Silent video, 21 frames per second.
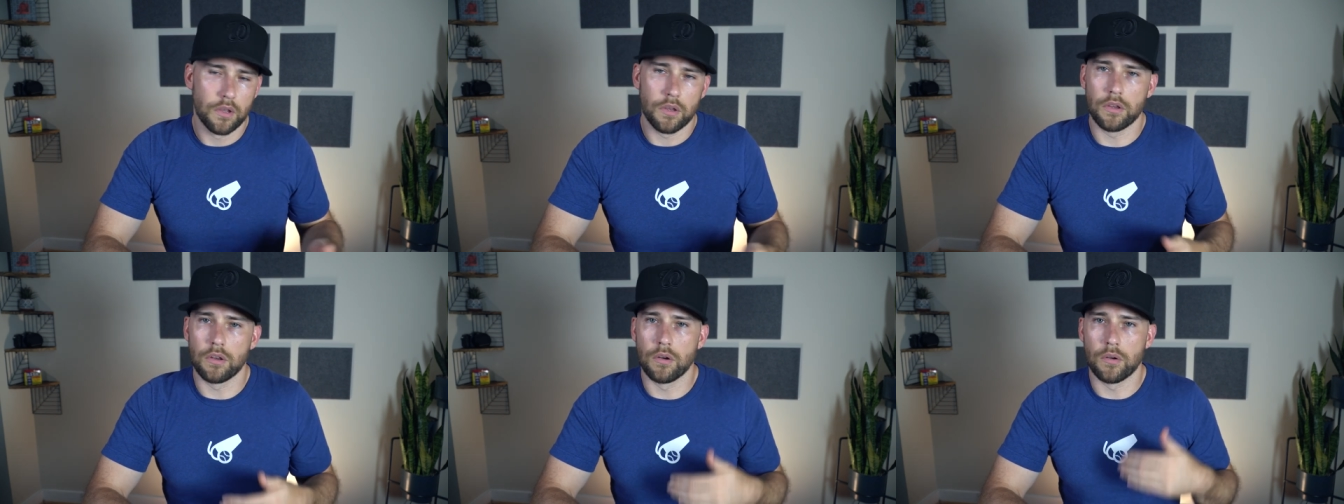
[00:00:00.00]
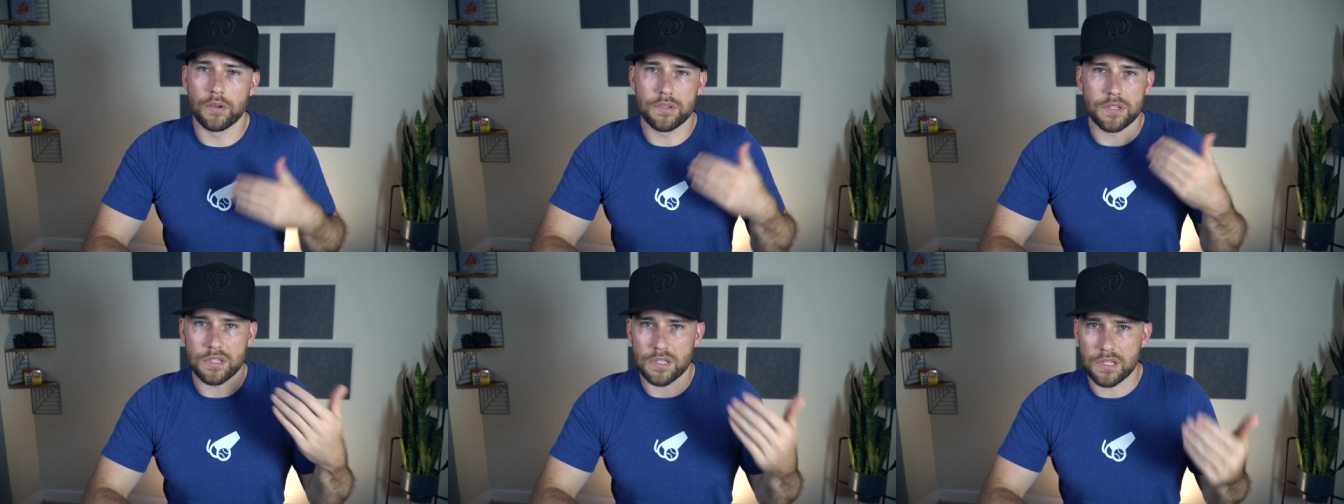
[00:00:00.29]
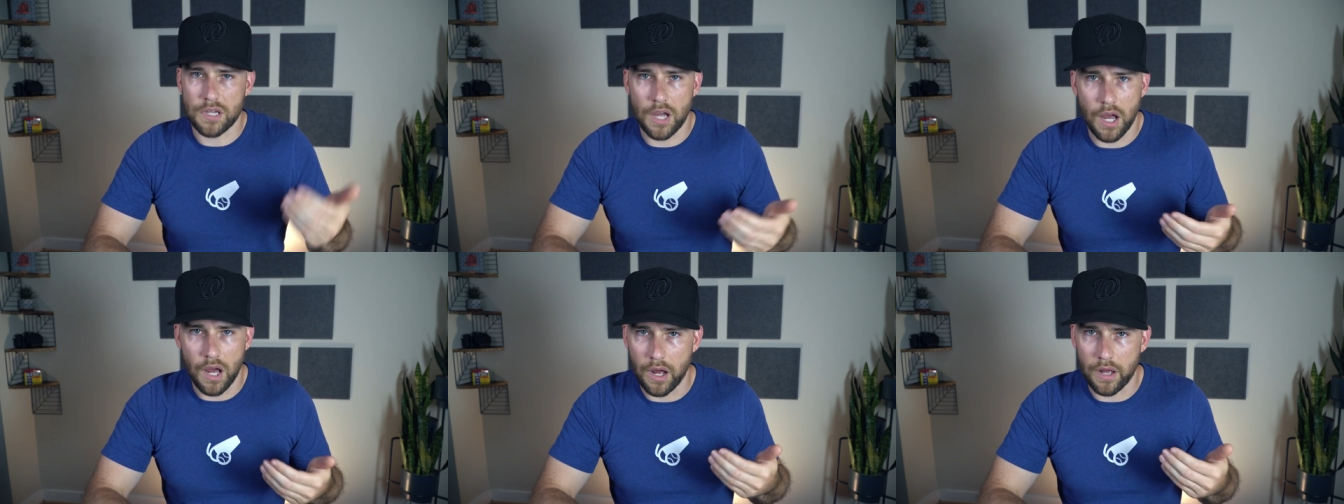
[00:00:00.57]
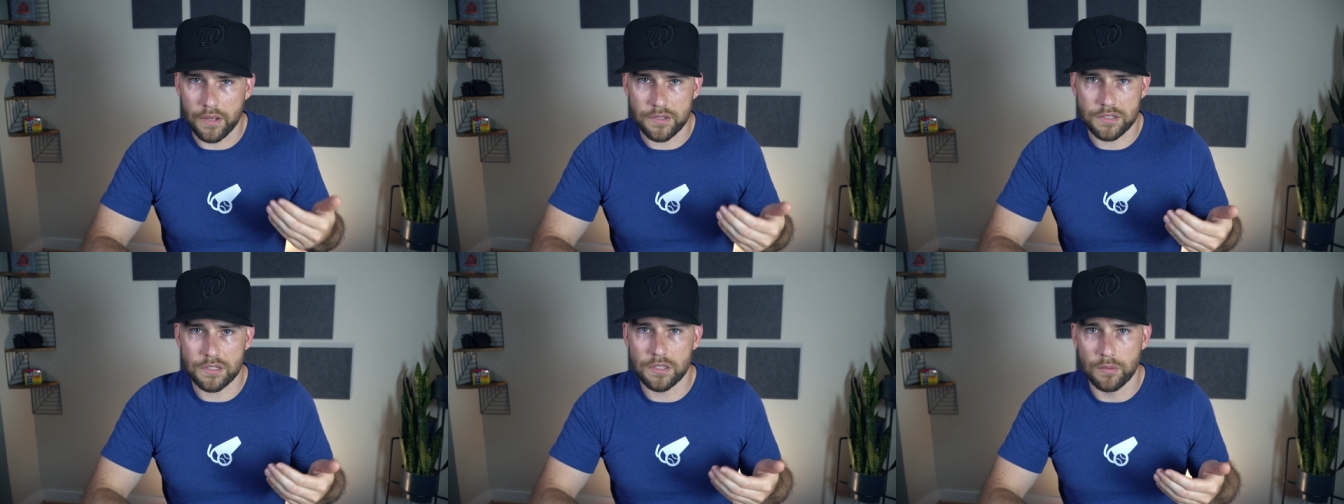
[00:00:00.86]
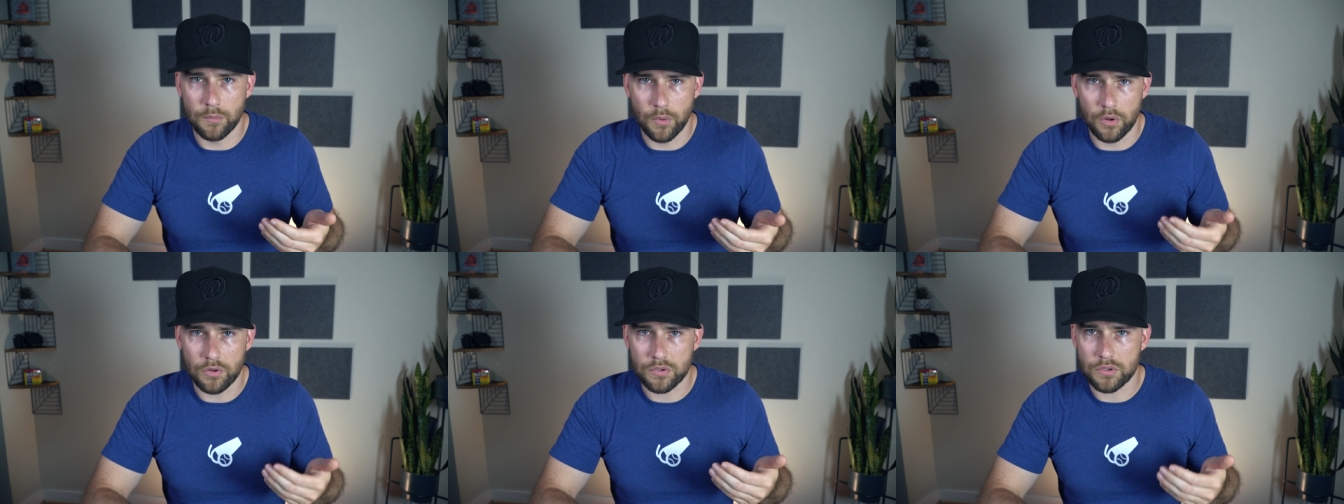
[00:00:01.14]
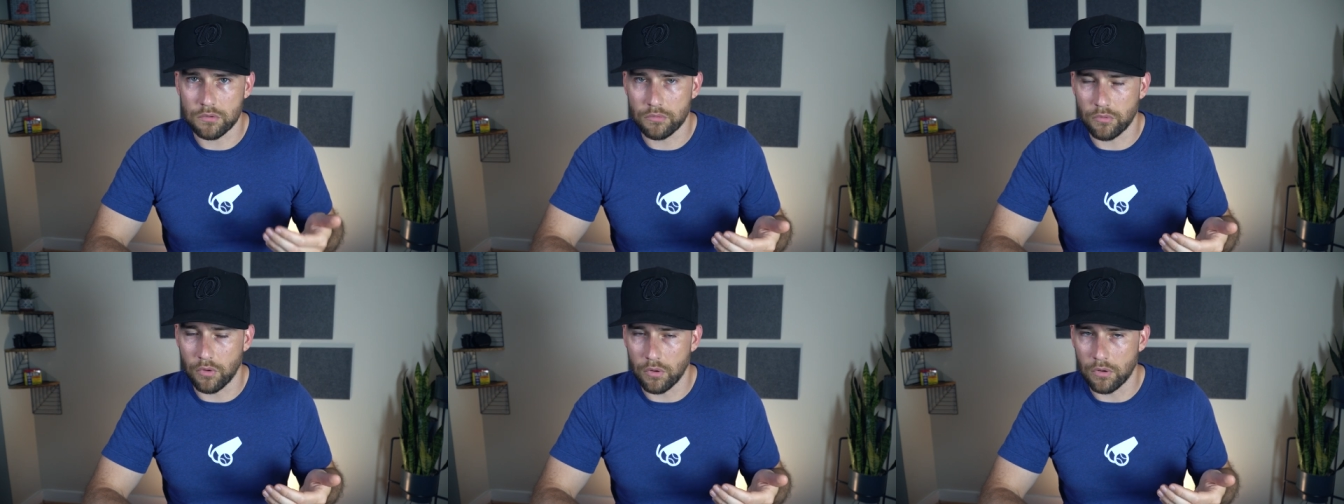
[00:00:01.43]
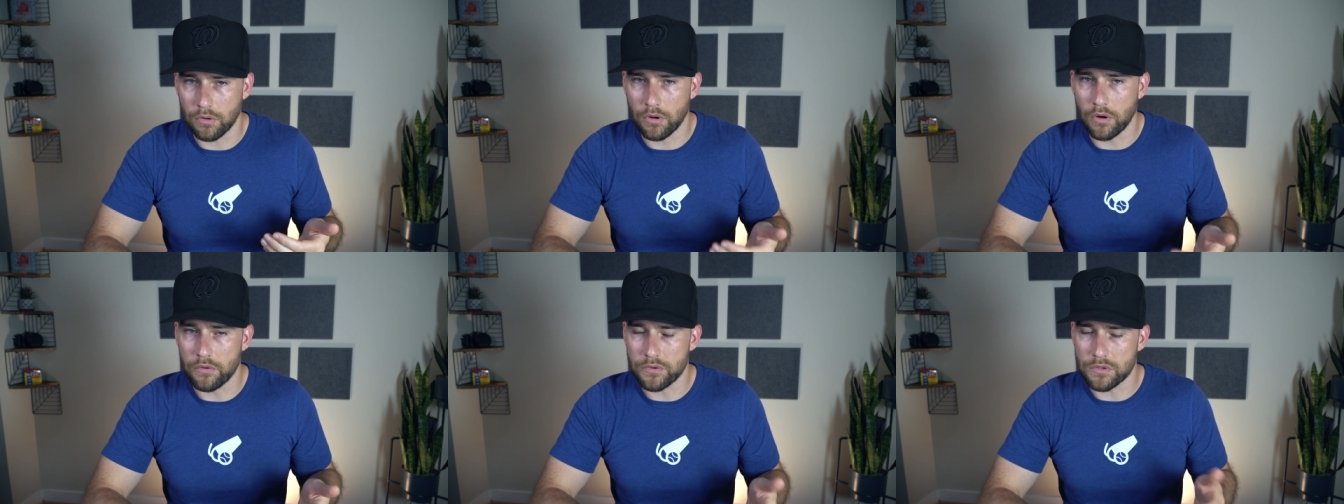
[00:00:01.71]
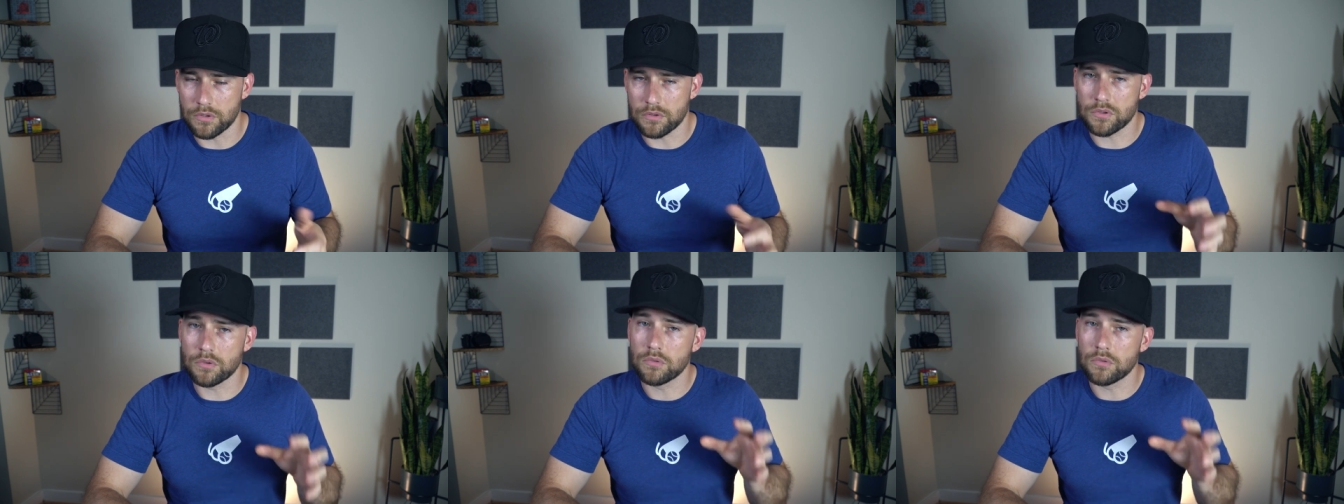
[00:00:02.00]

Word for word: you know, it's this constant emotional roller coaster.